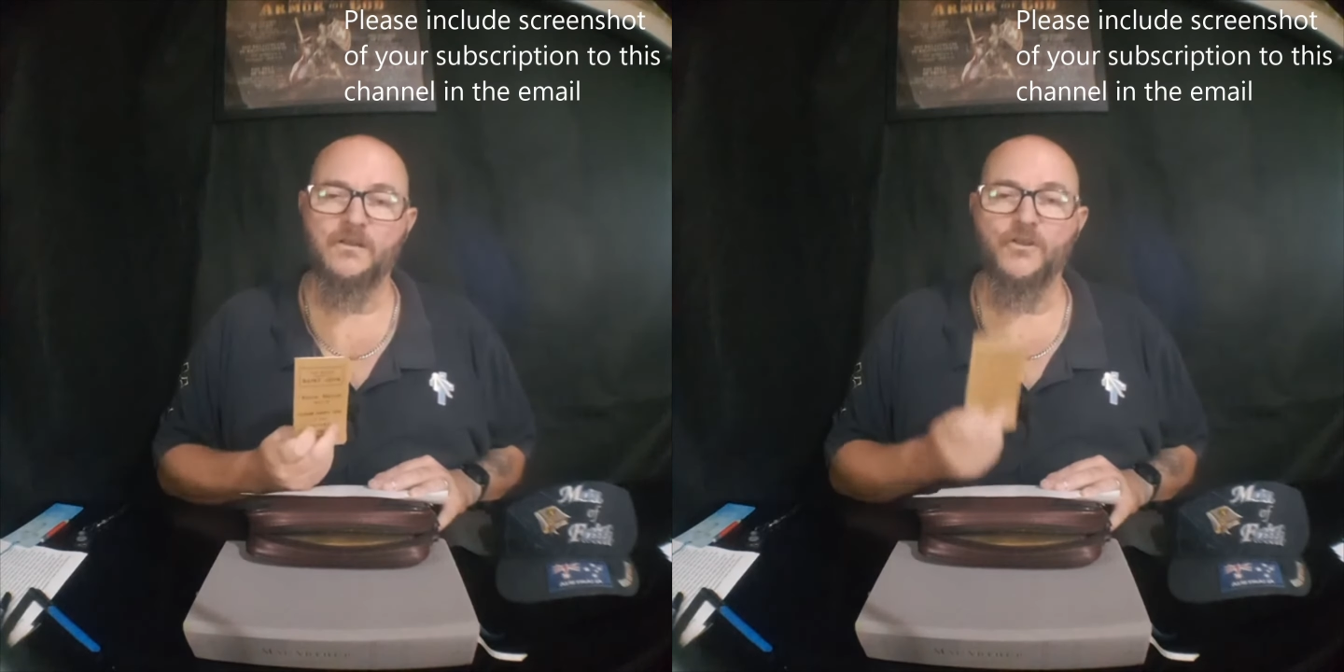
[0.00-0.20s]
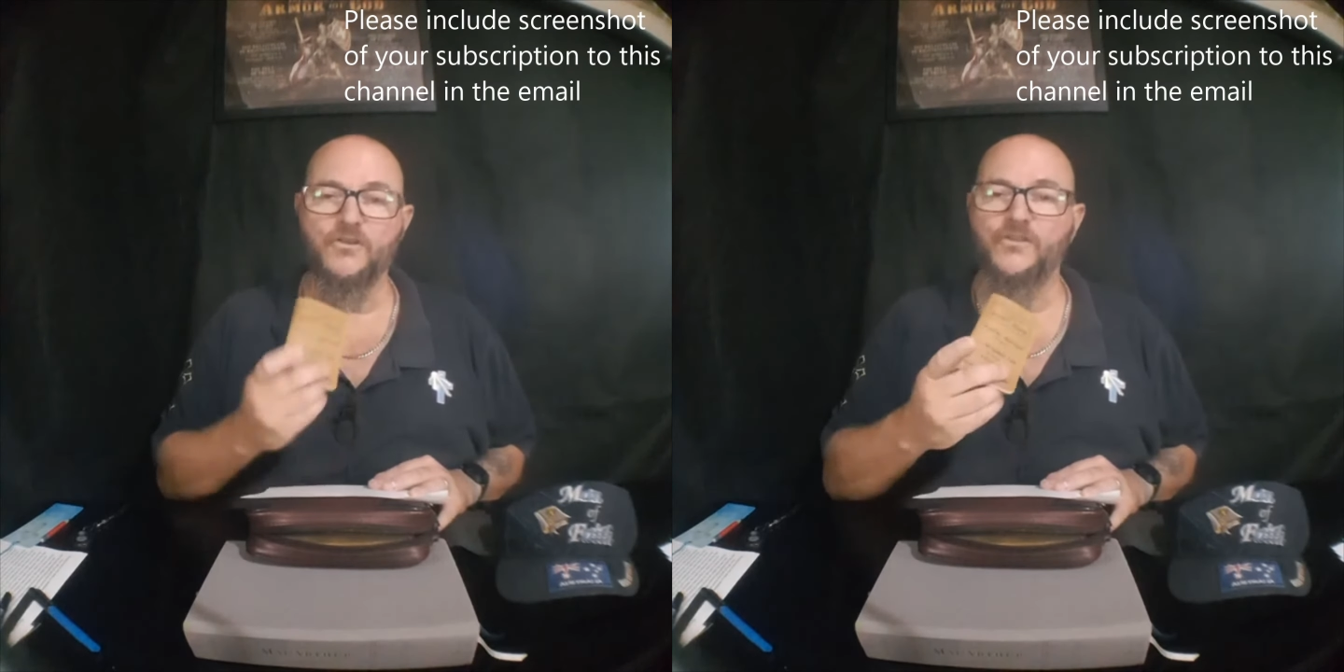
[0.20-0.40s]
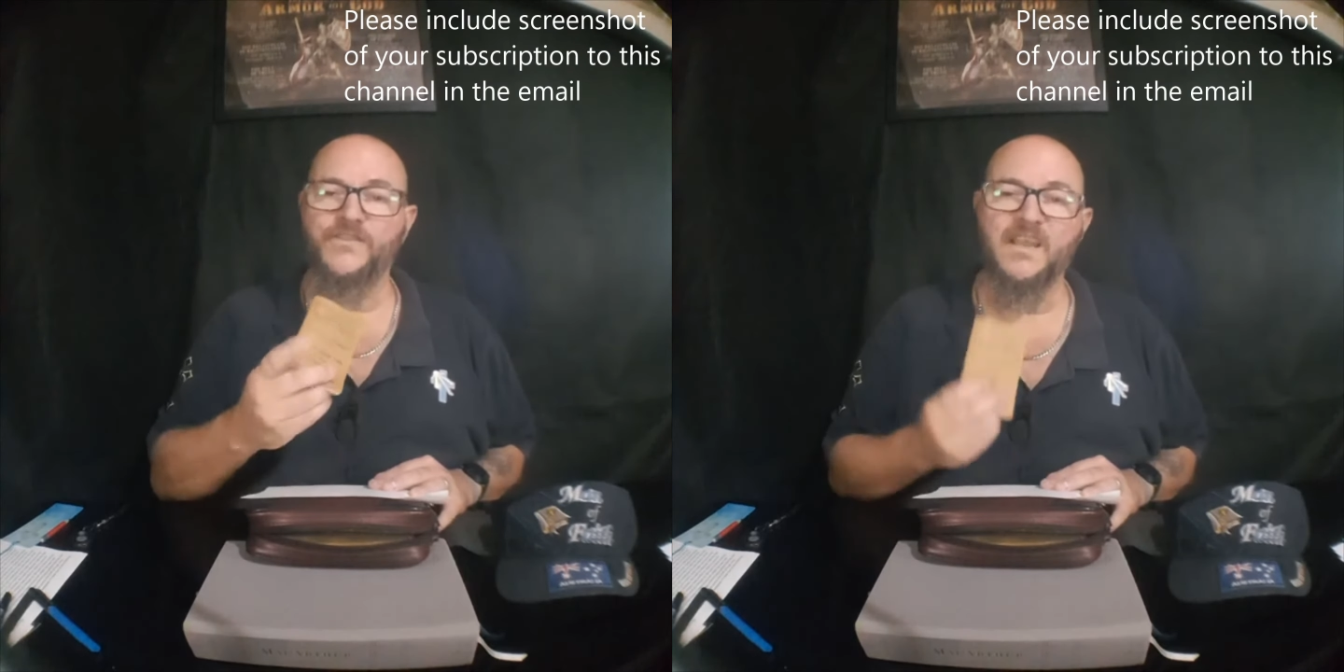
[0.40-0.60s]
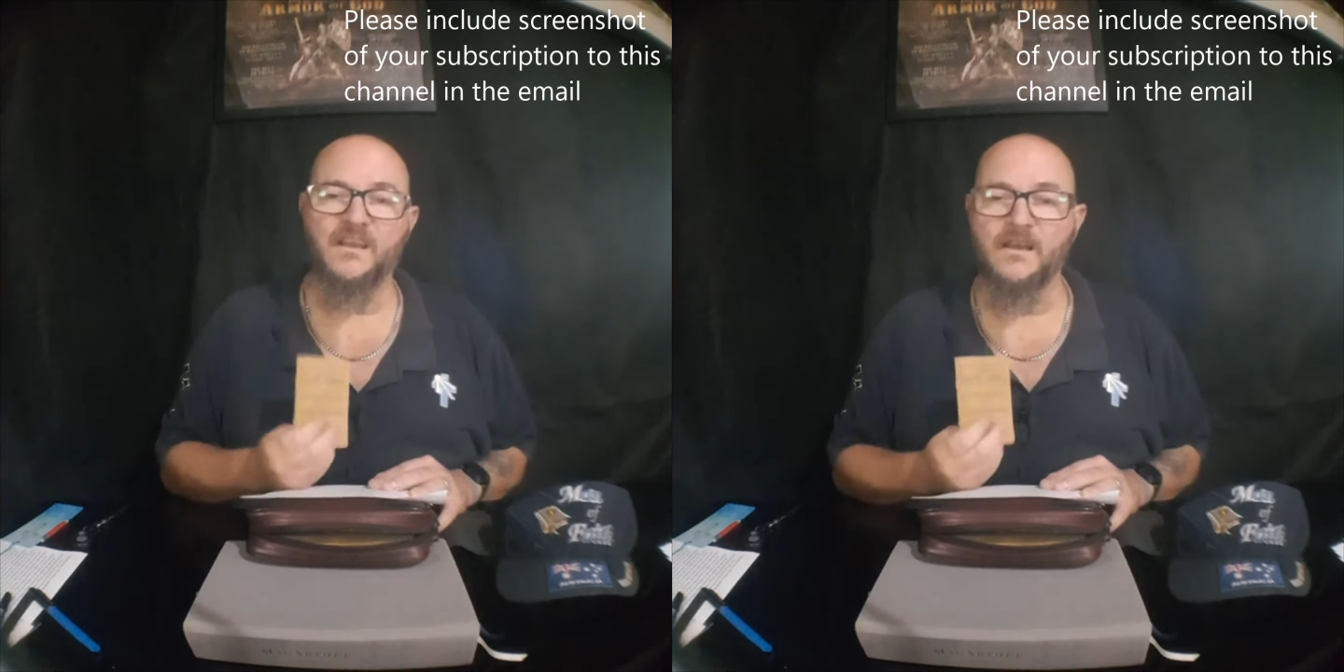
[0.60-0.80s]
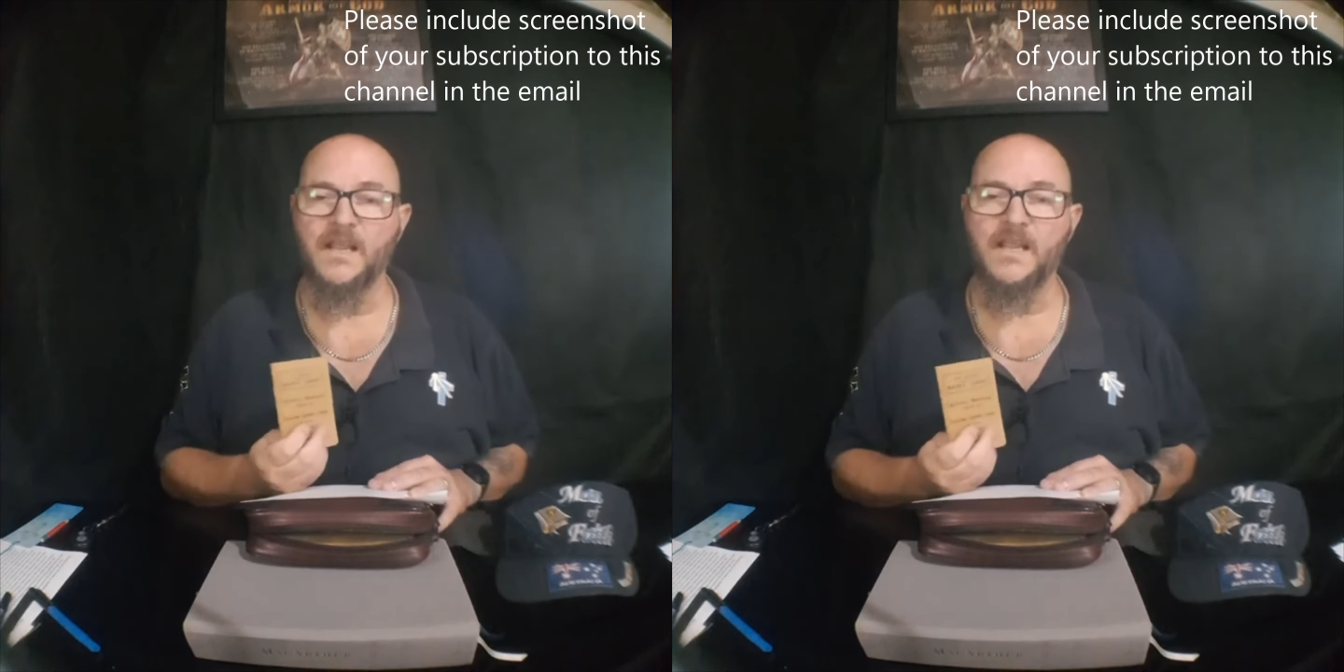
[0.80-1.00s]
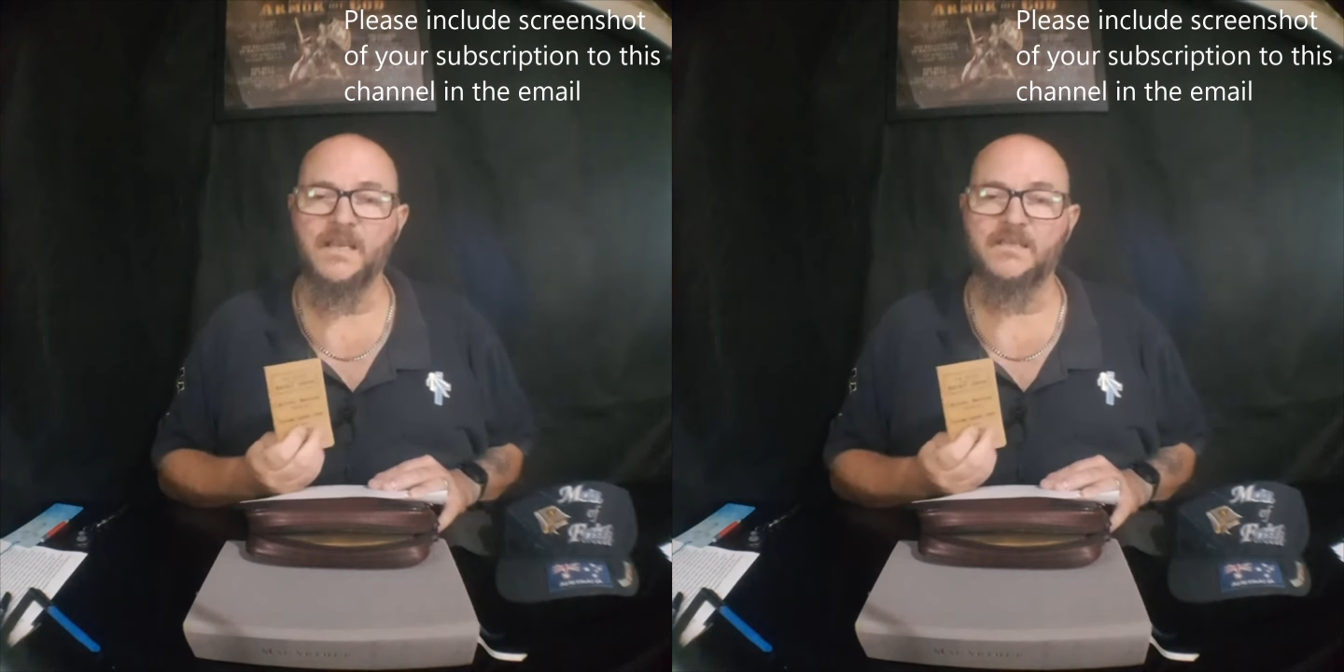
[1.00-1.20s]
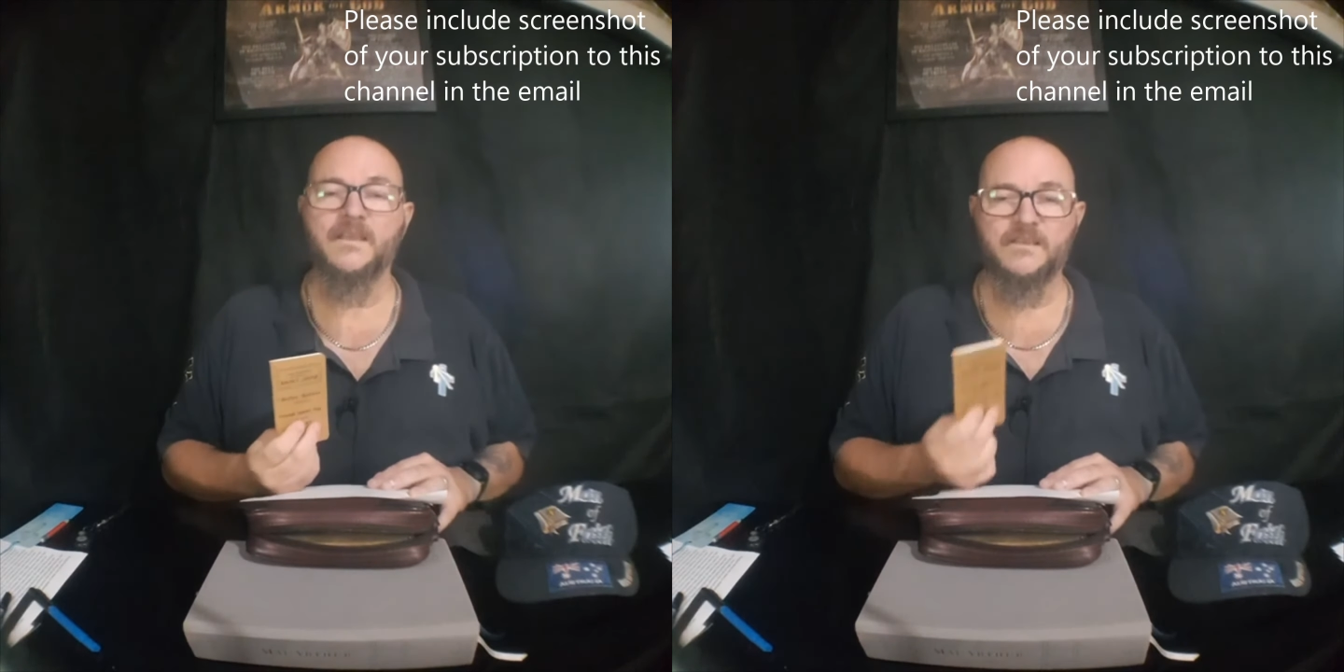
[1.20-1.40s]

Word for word: who you think need